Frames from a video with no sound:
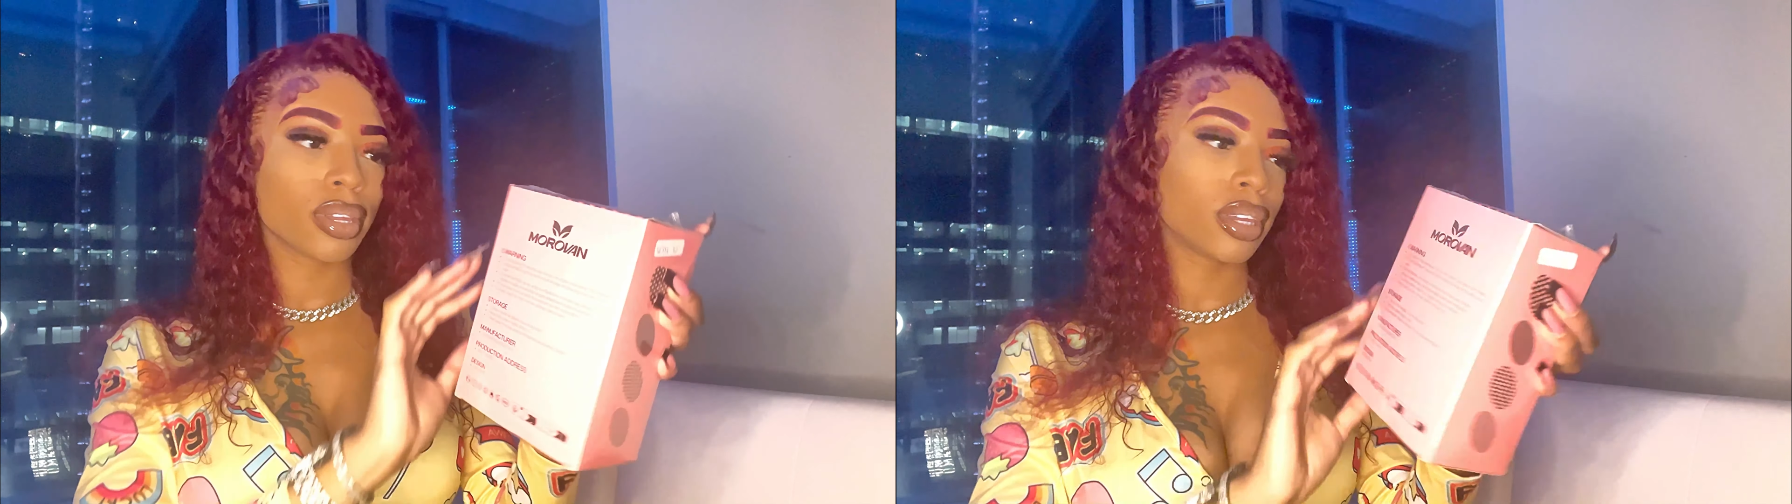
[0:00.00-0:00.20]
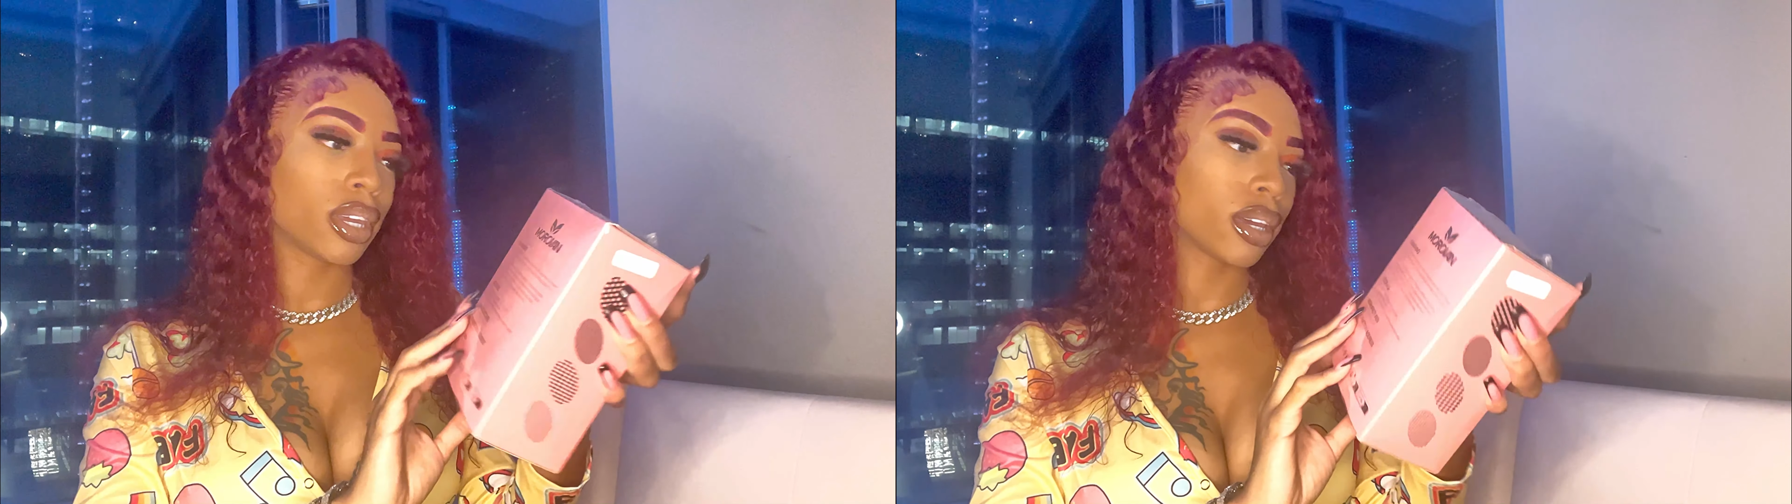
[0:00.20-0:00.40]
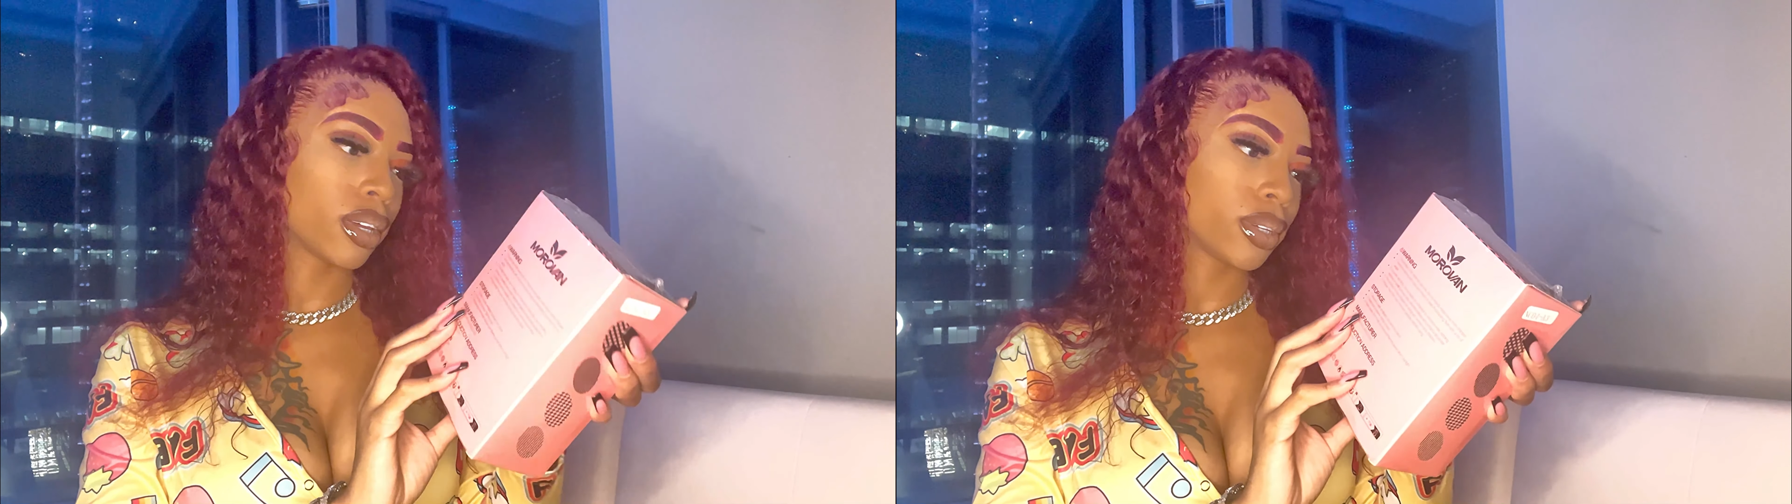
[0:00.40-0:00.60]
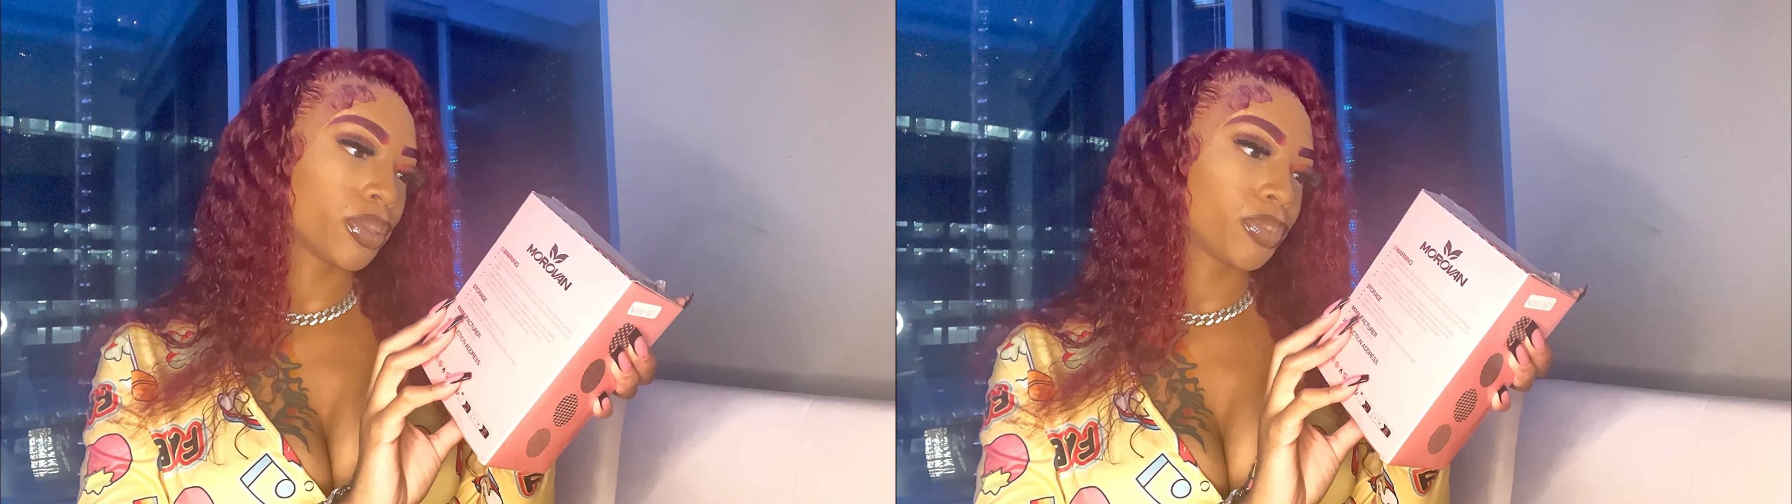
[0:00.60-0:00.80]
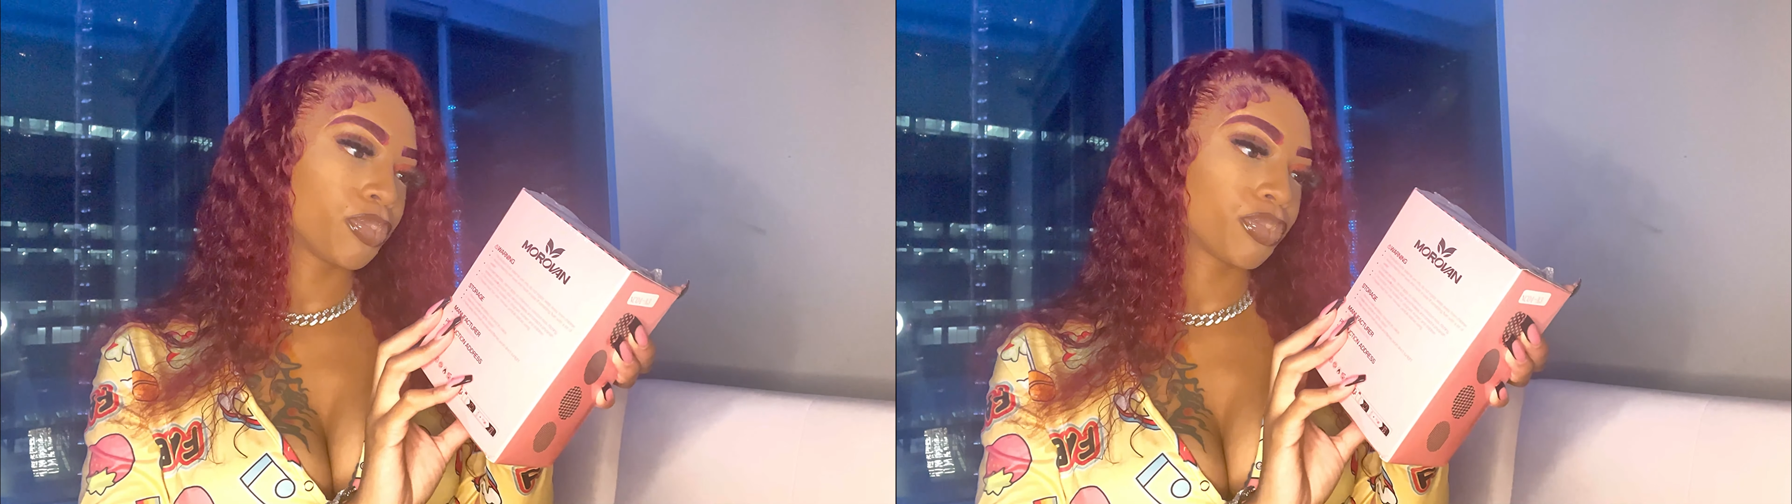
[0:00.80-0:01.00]
yeah.
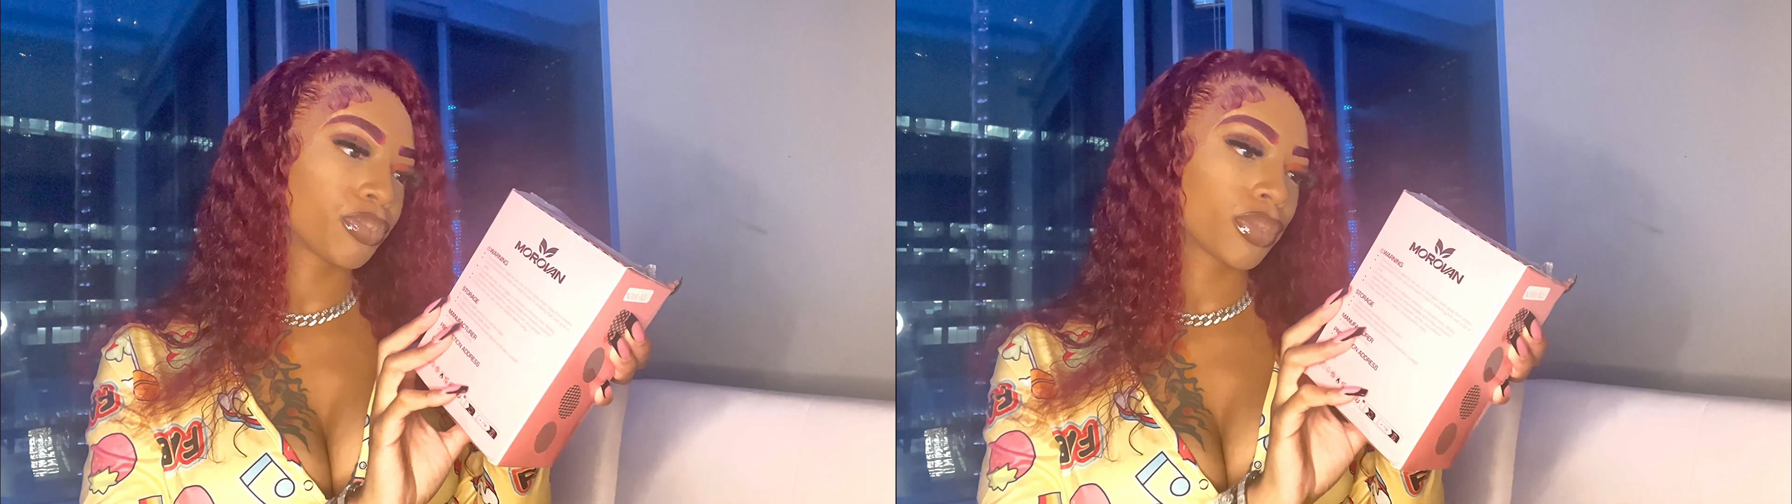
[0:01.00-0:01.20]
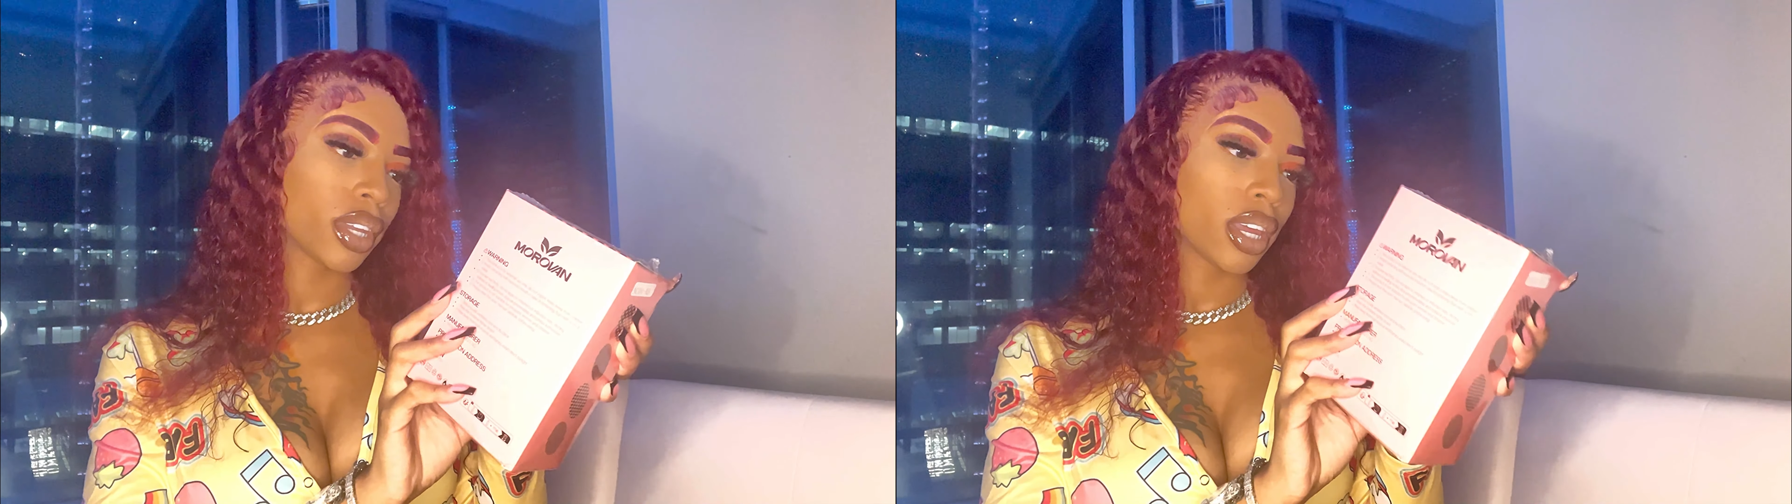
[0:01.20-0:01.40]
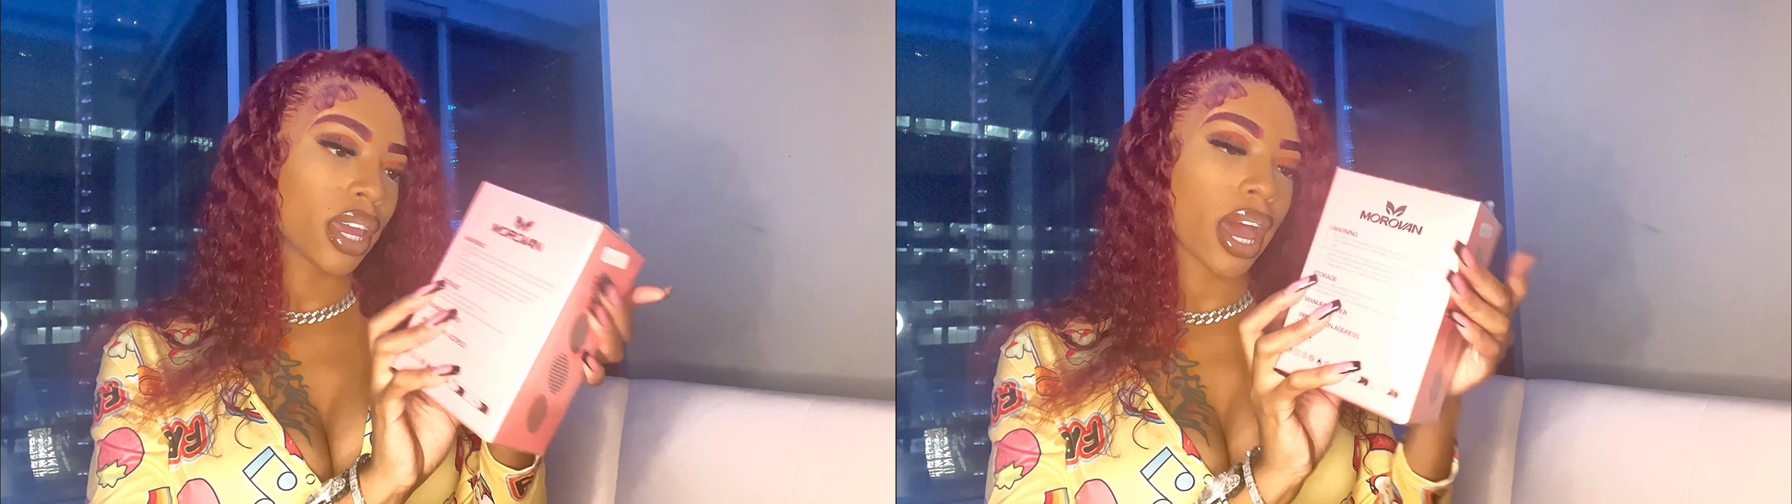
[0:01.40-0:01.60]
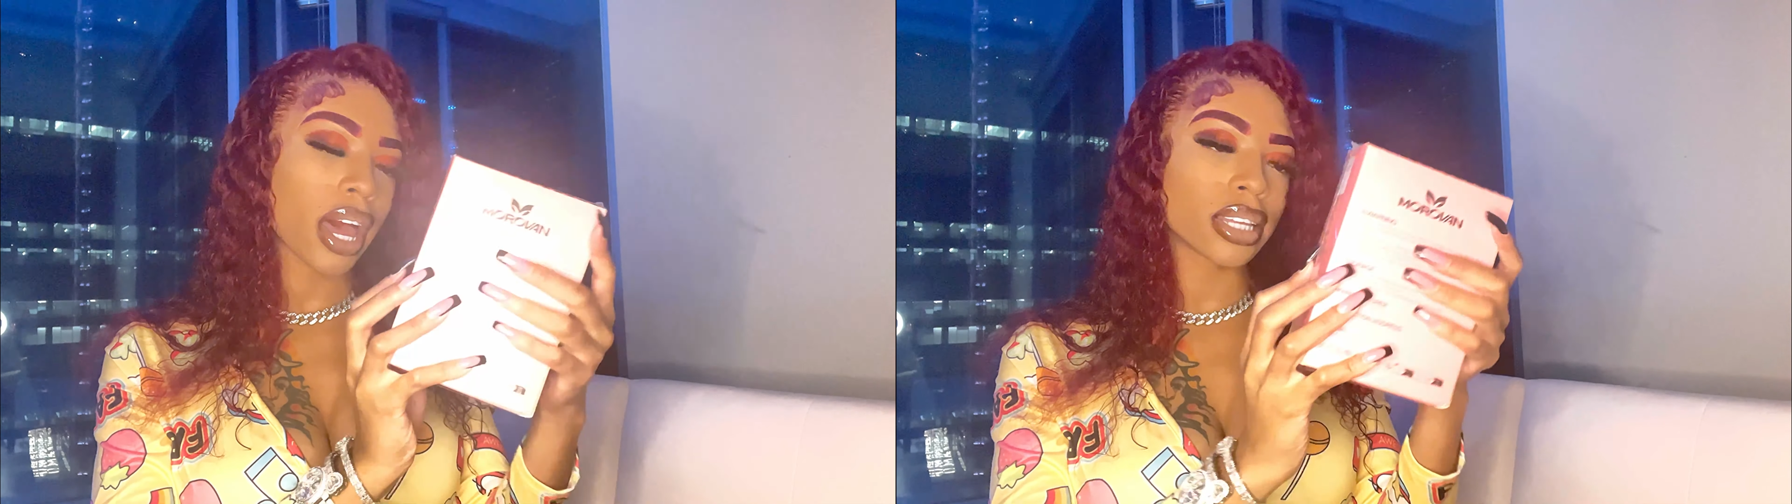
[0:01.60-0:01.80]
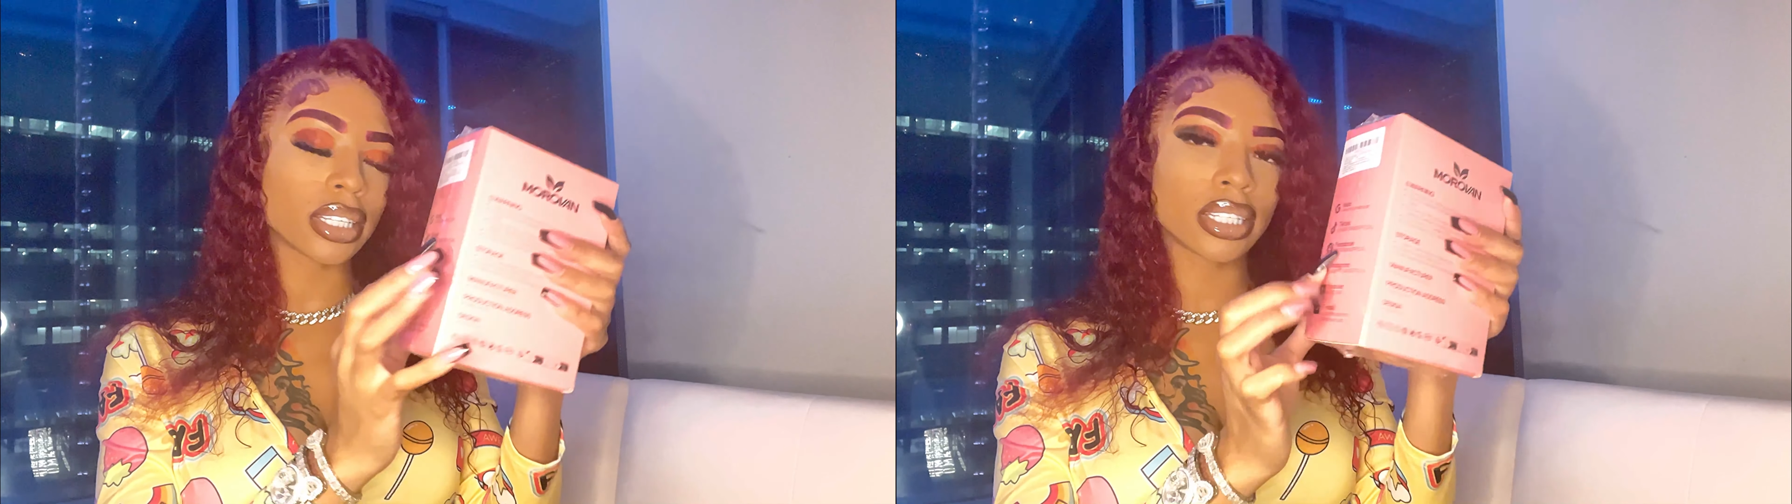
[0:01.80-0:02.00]
It
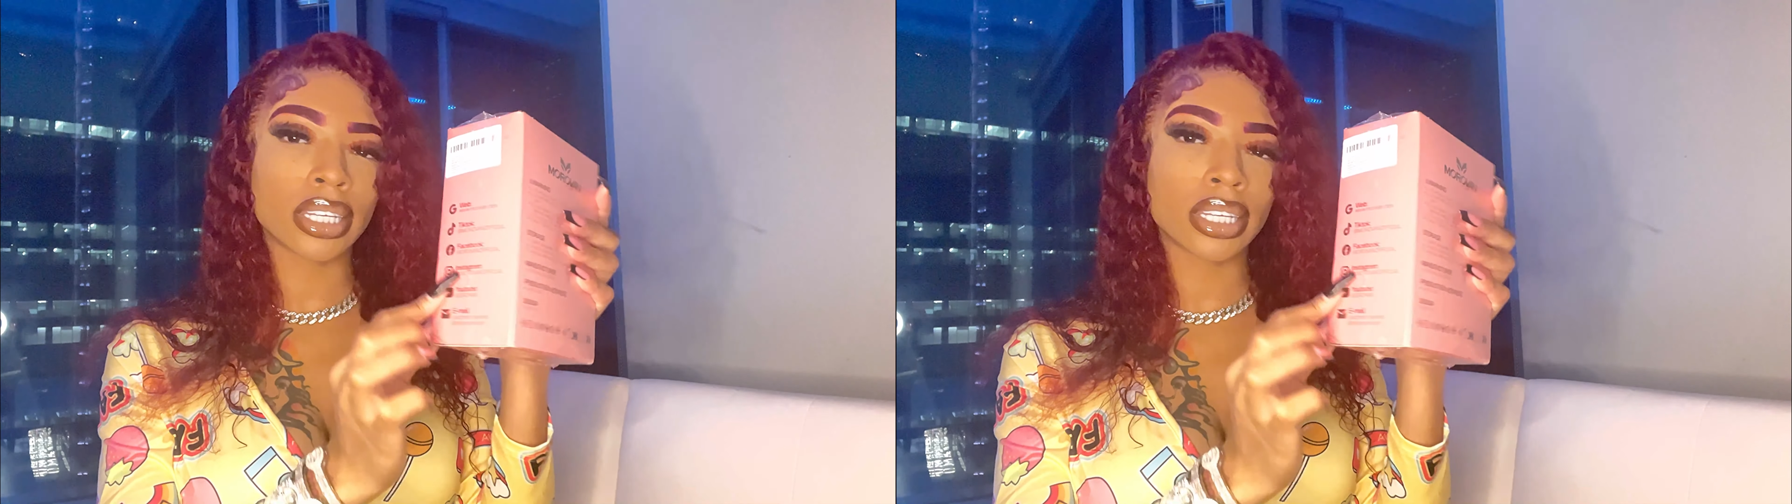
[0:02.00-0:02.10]
has the